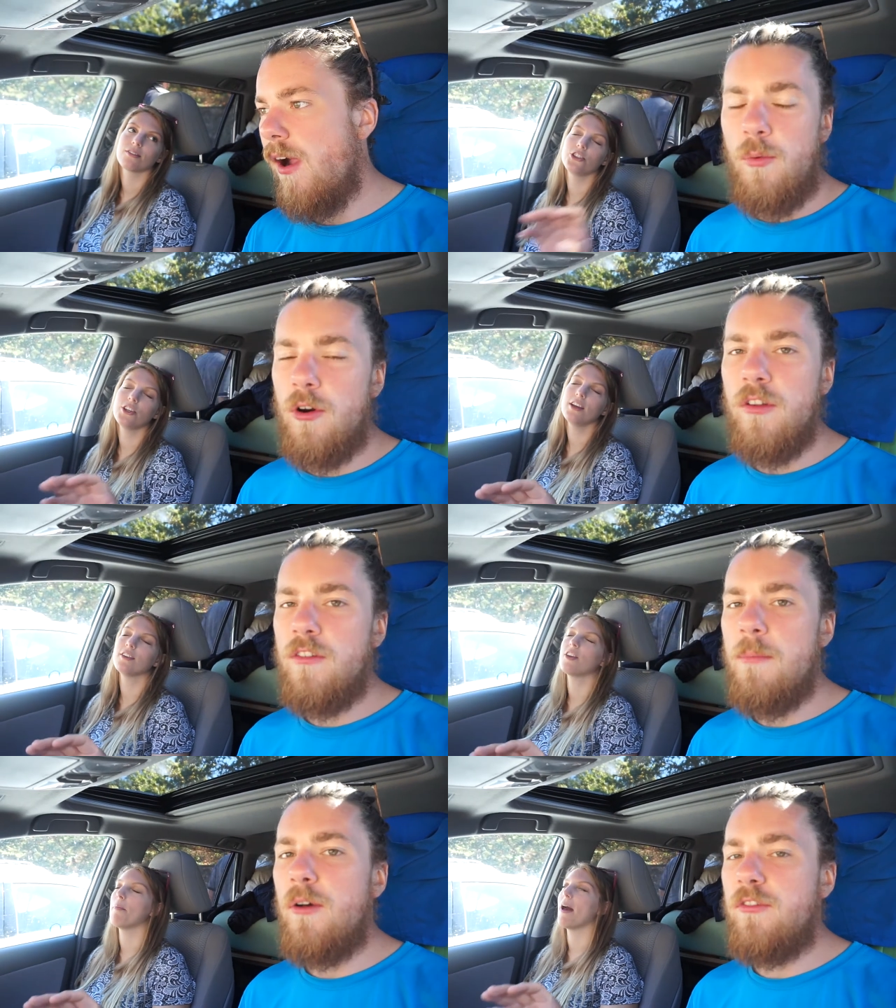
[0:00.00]
Speaker 1: The she
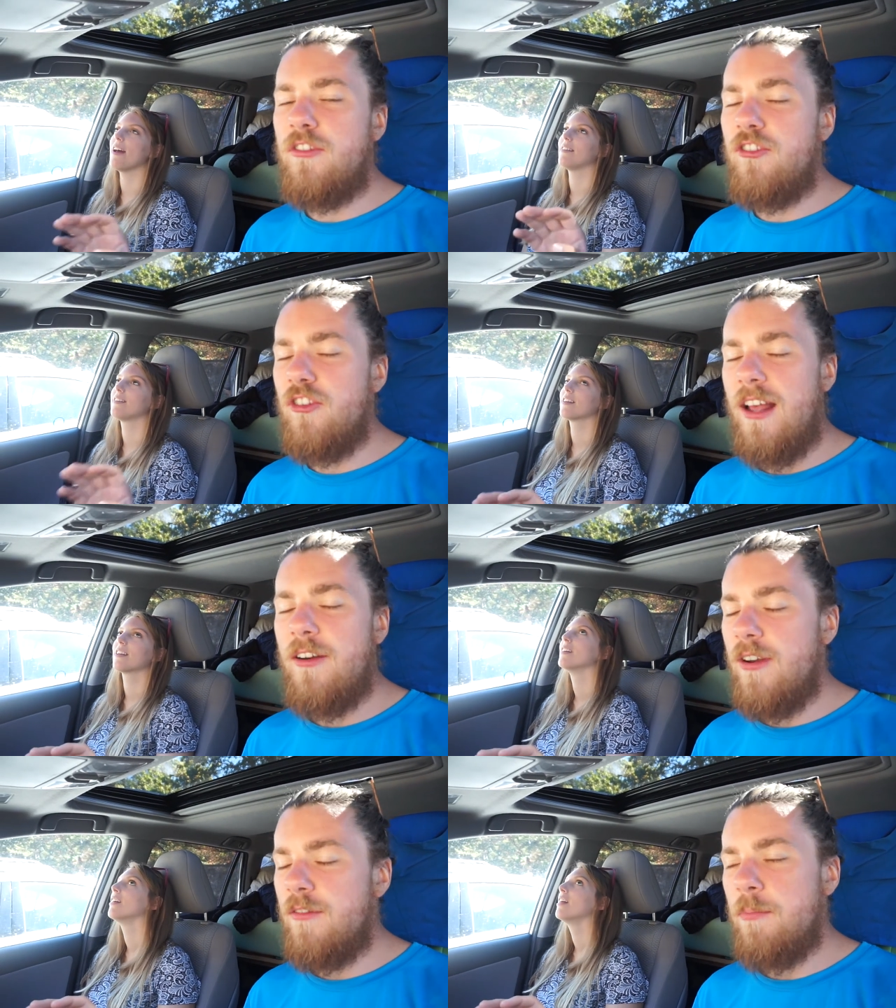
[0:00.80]
world's the most best.
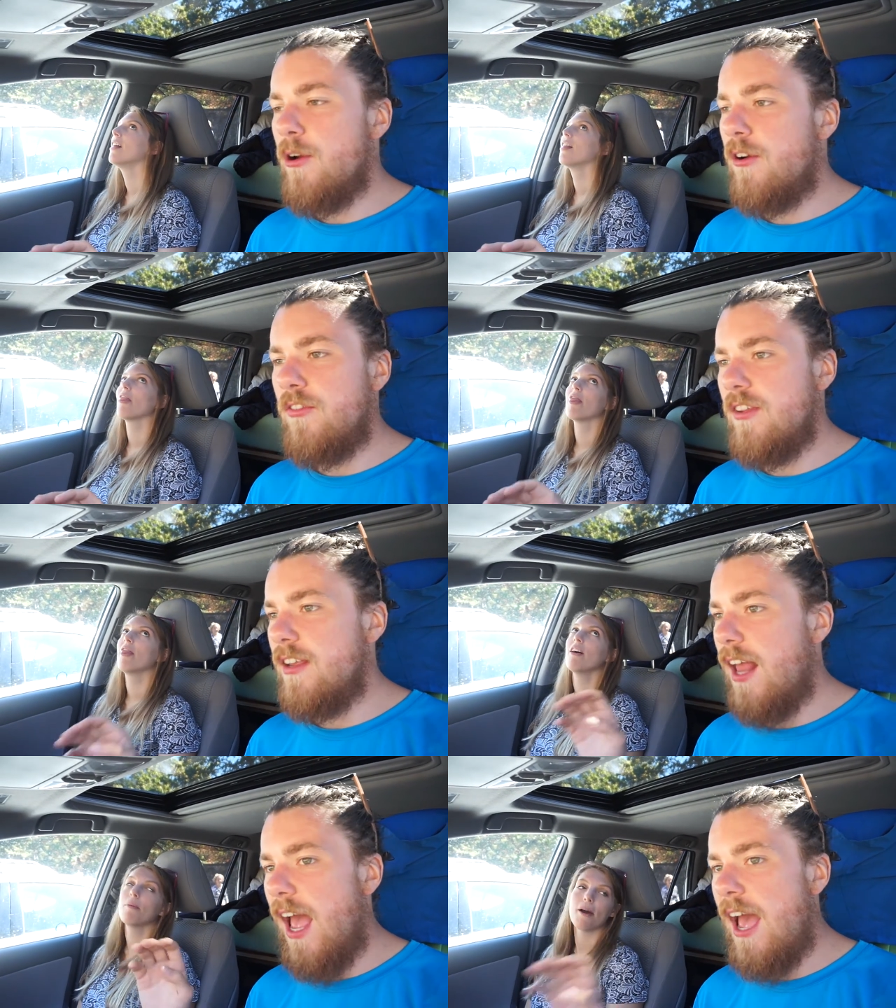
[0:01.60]
generous
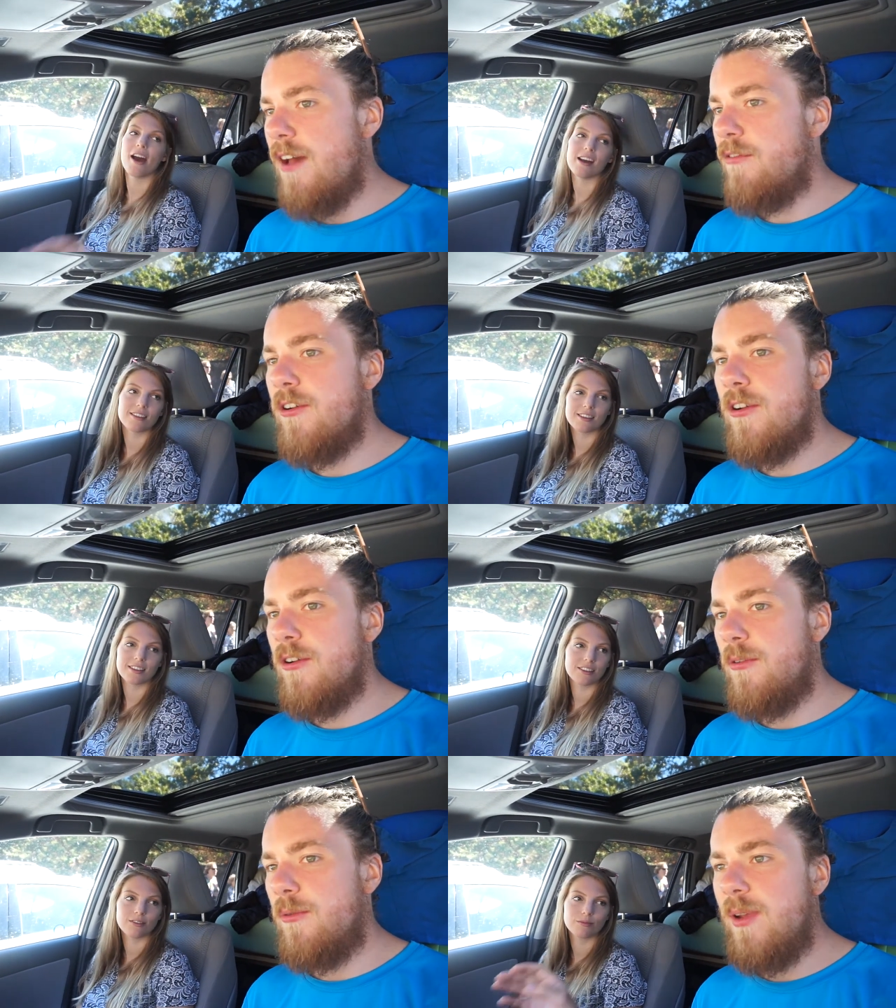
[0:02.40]
person the
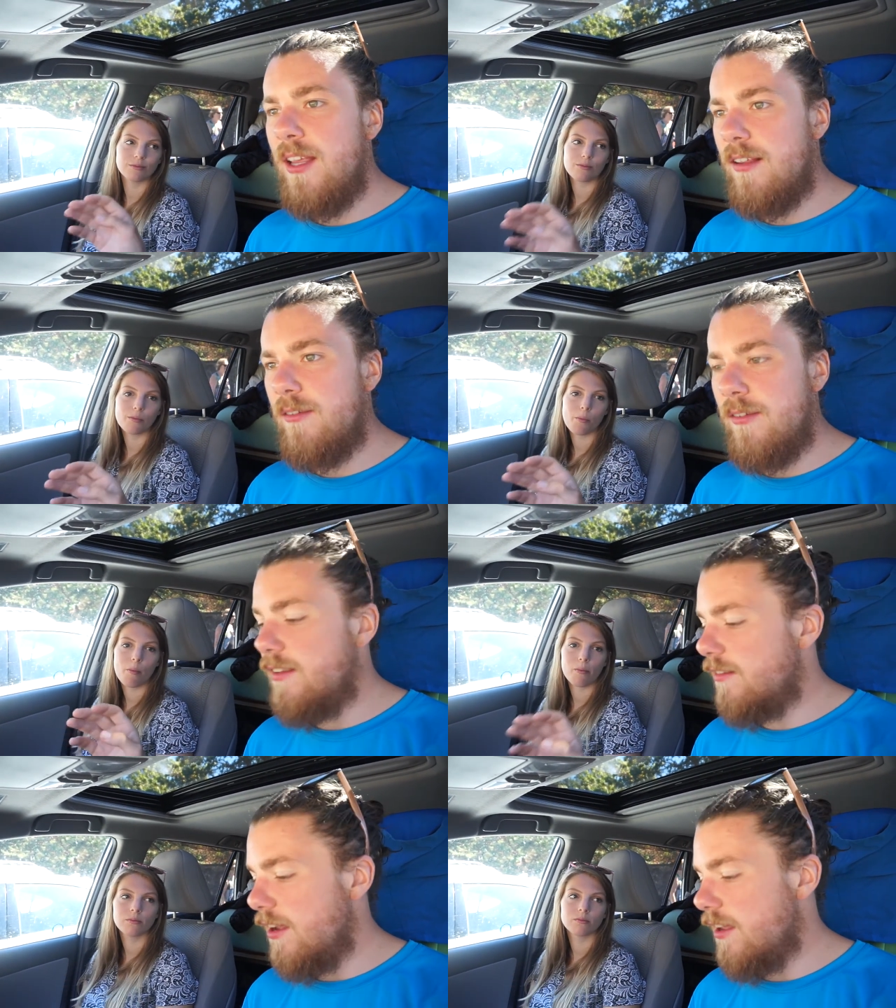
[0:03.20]
ever. Best. We
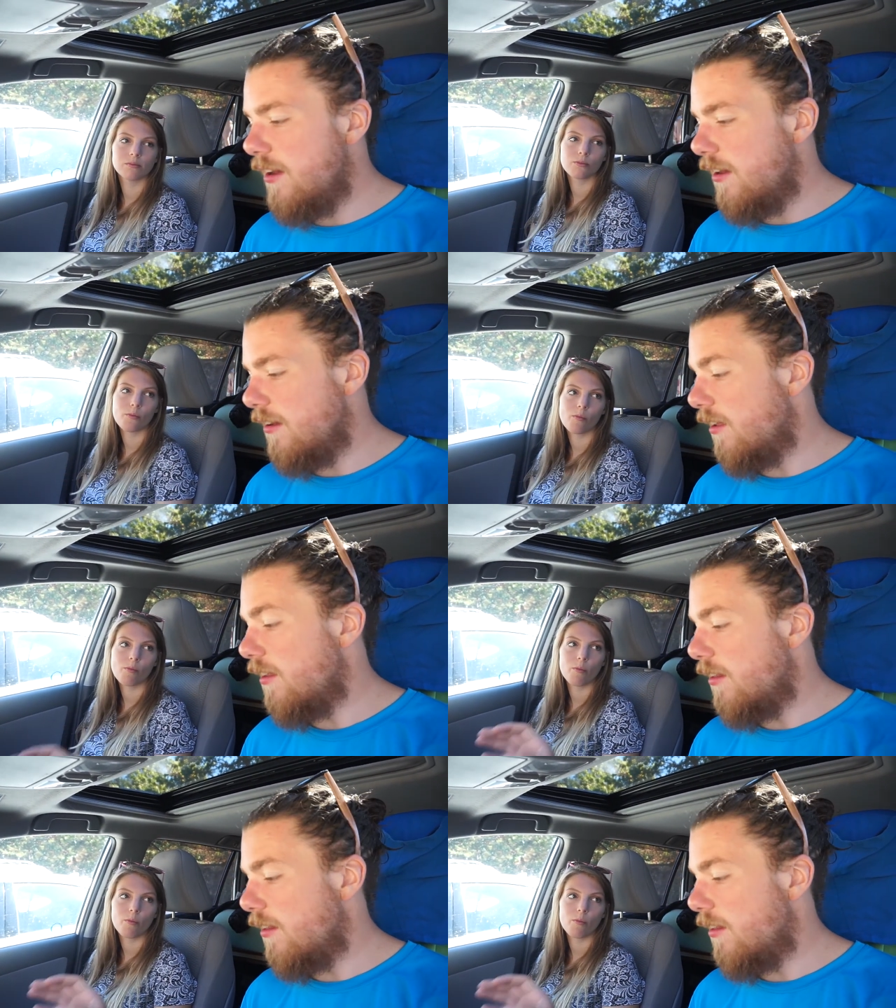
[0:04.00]
we stayed in